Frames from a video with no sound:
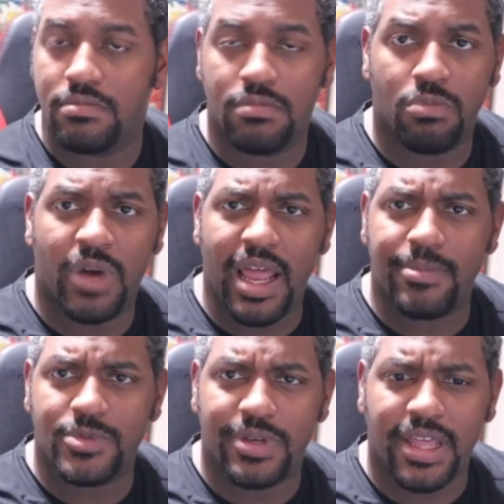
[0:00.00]
What
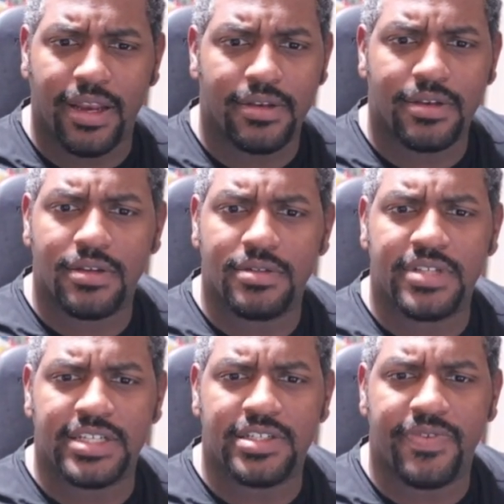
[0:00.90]
happens when that
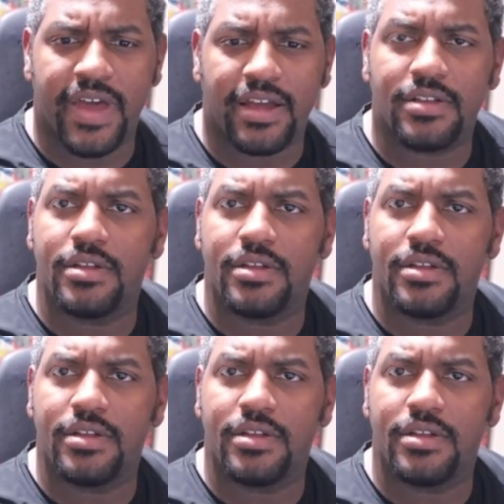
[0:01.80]
takes effect?